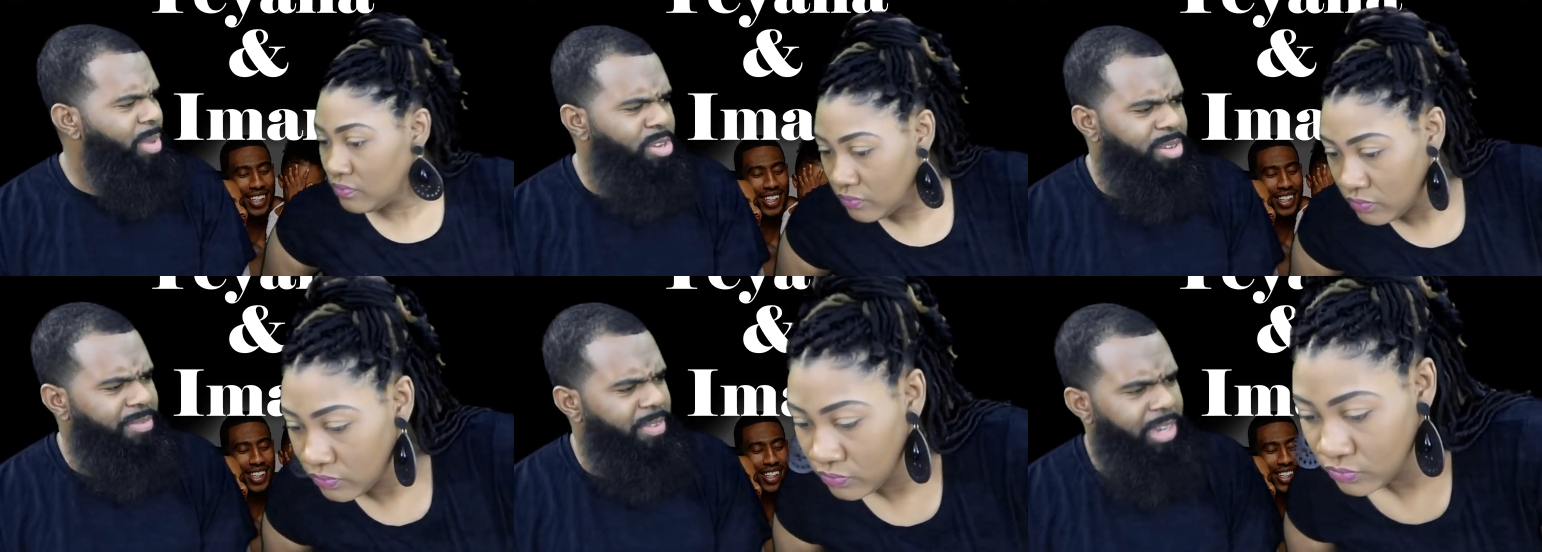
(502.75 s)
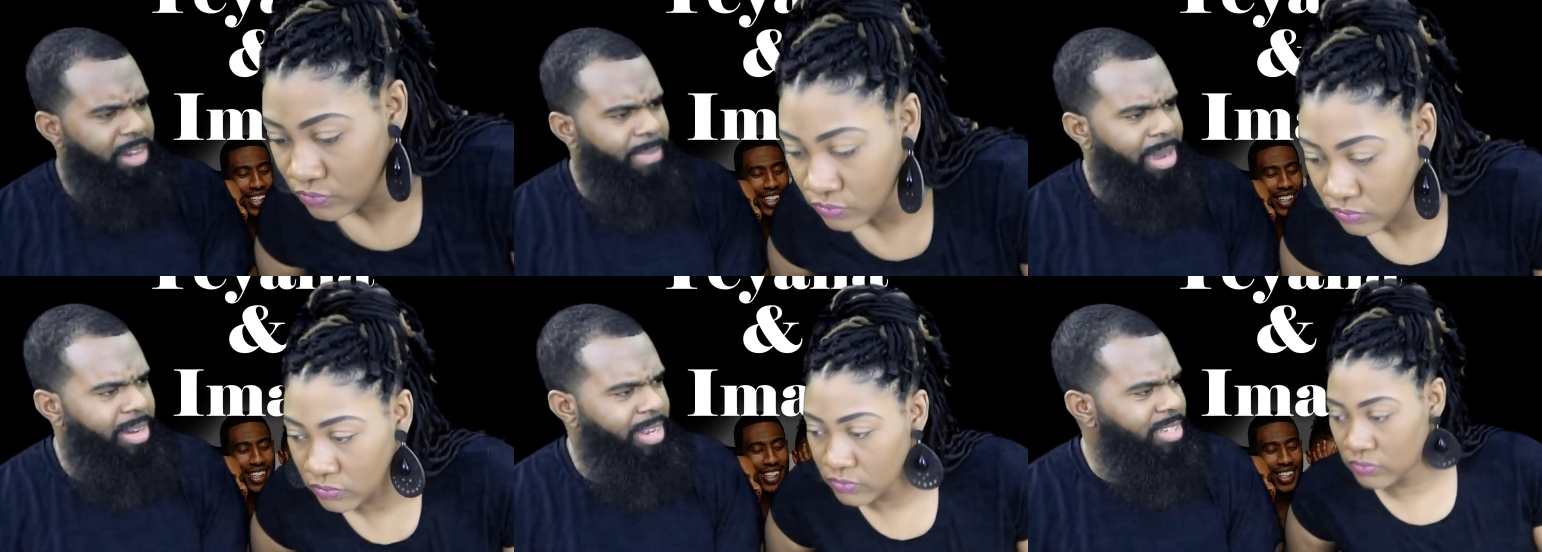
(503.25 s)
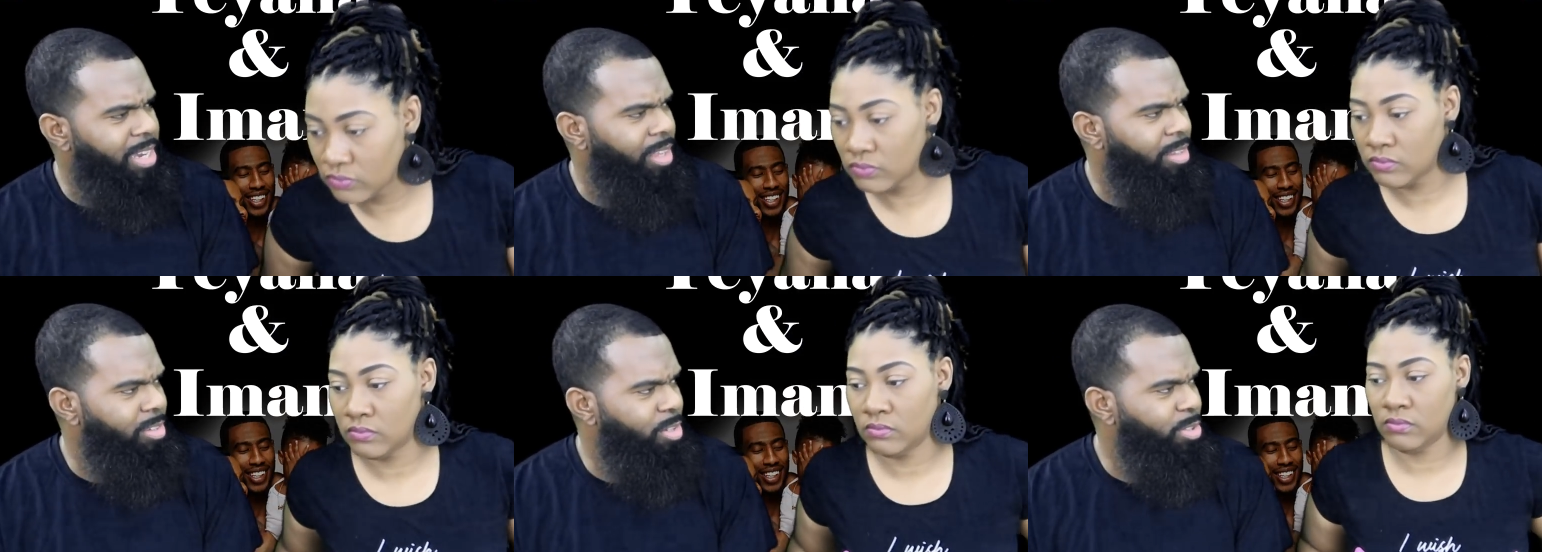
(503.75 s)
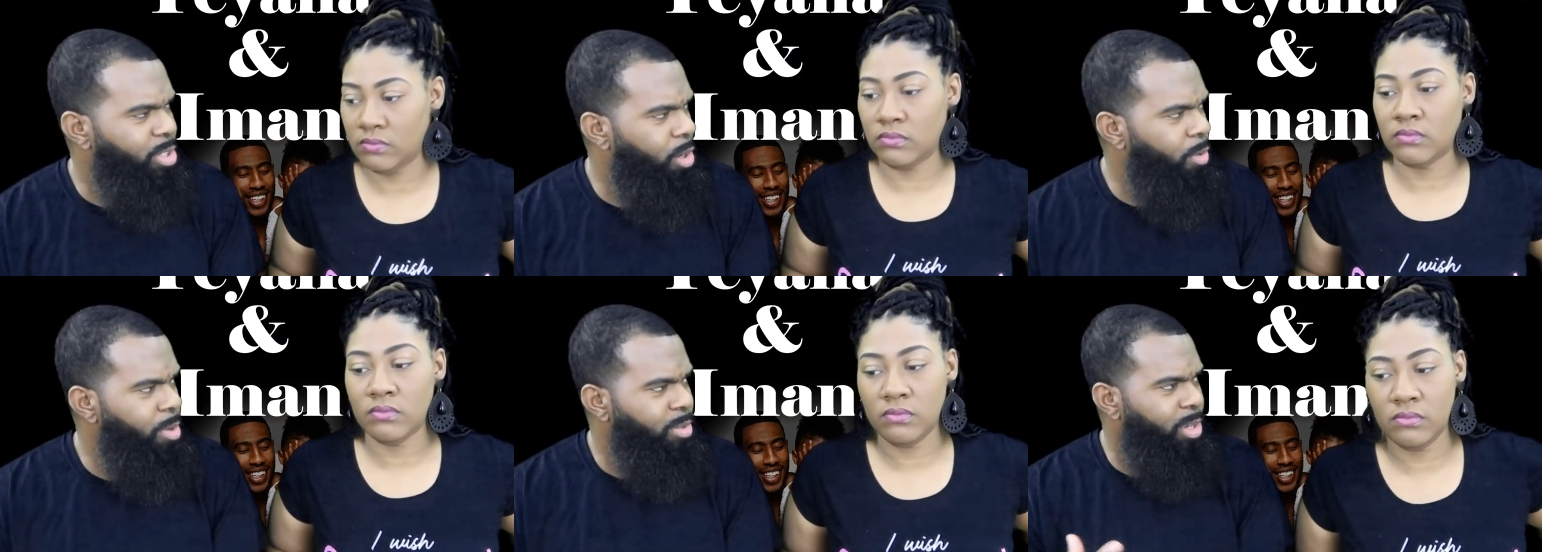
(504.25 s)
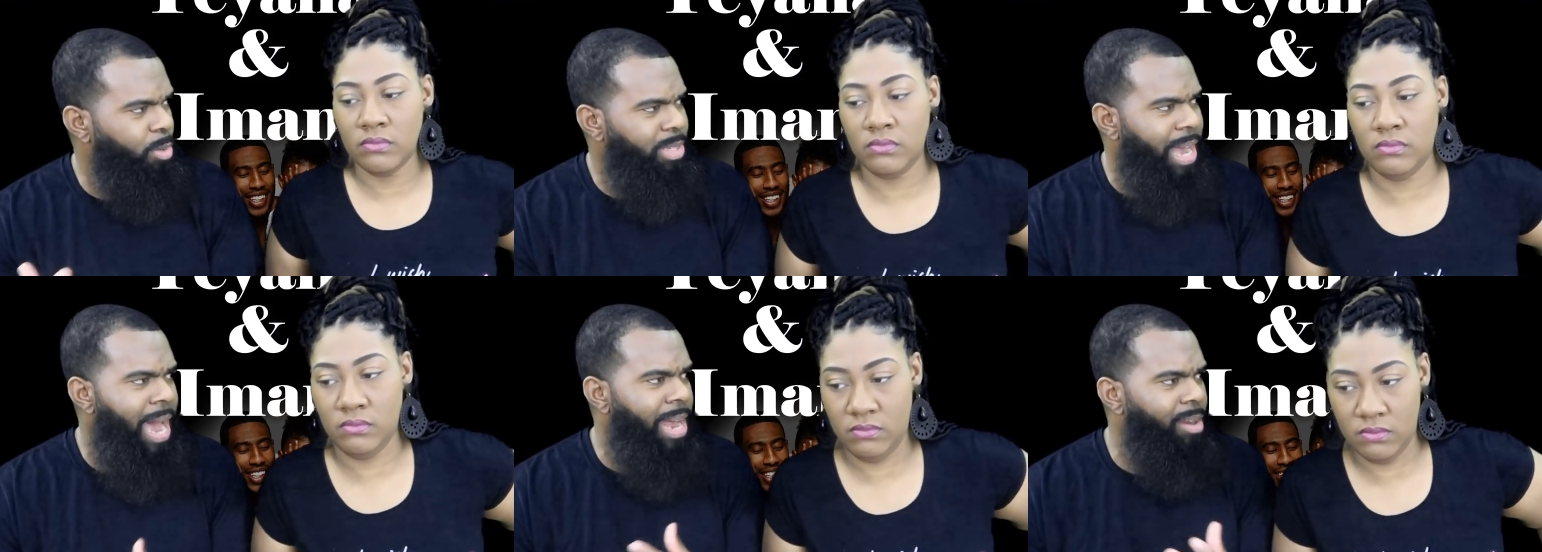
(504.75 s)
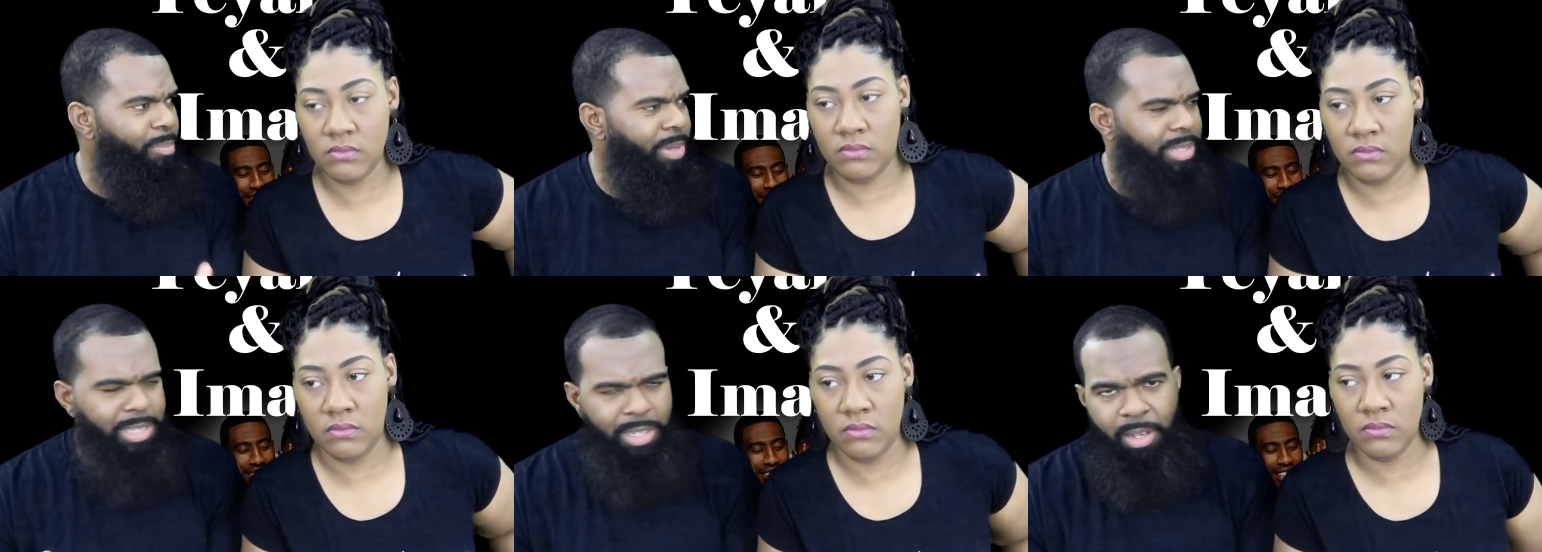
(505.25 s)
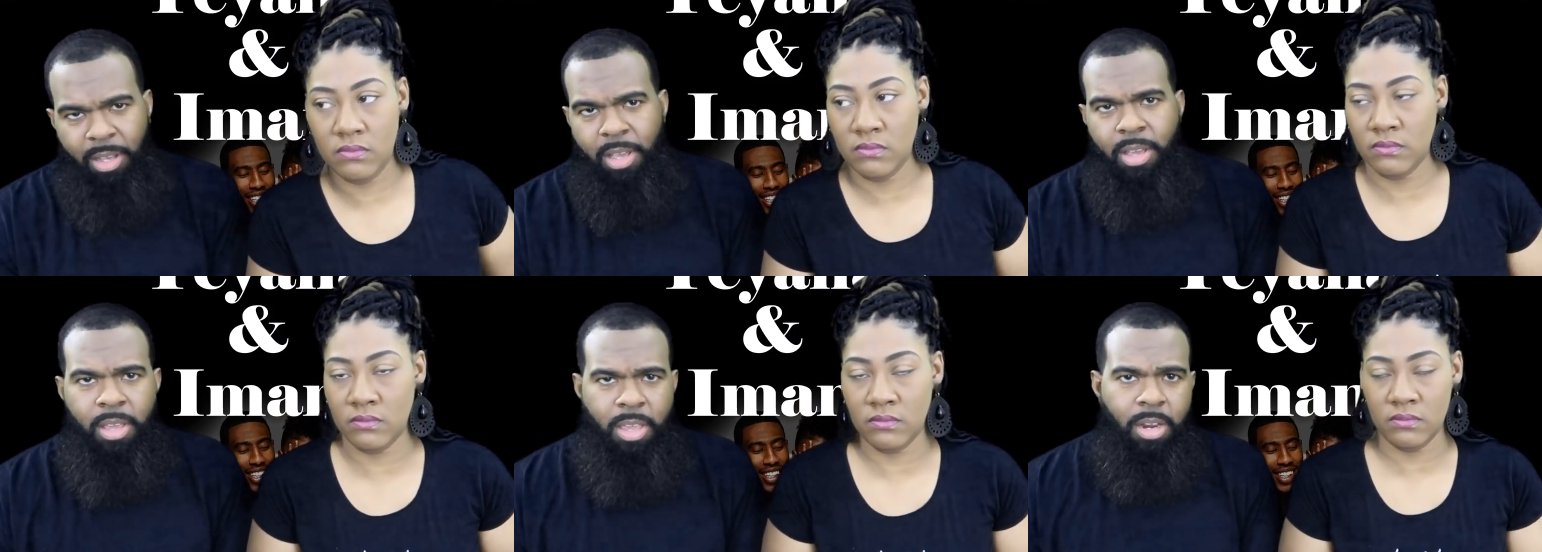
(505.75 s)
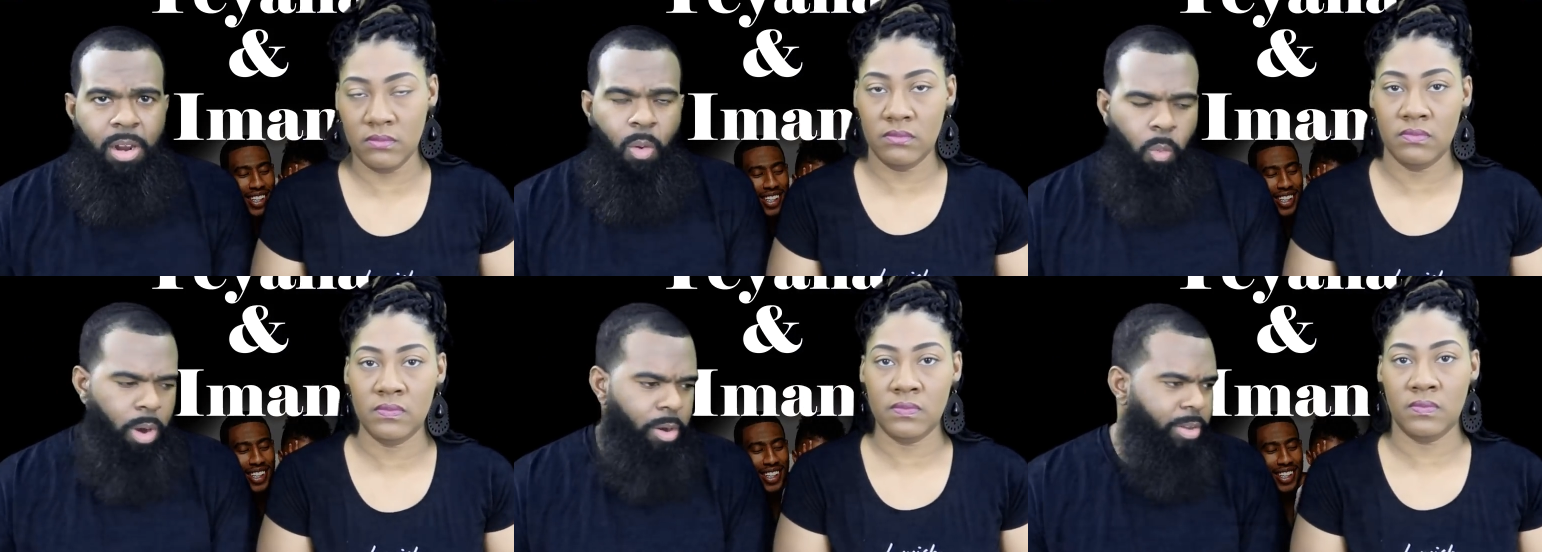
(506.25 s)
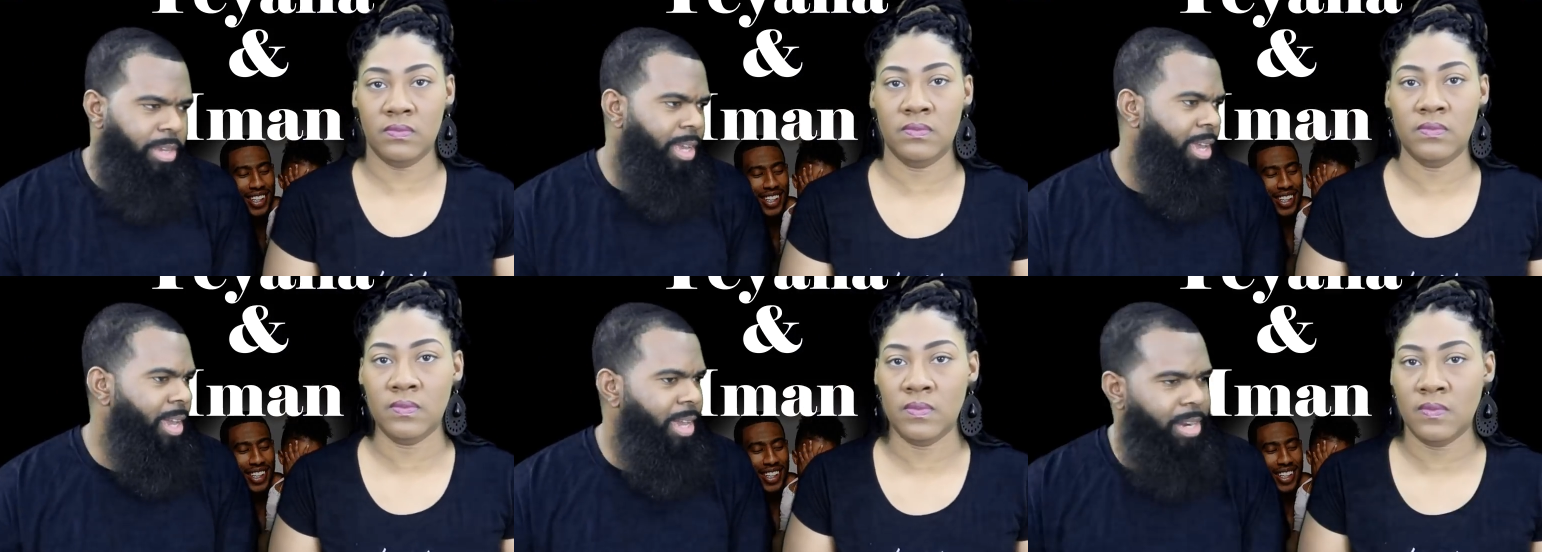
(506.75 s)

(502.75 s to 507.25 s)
Speaker 1: I mean, you can forget about each other. You so you so tied up into mm-hmm. you know mm-hmm. working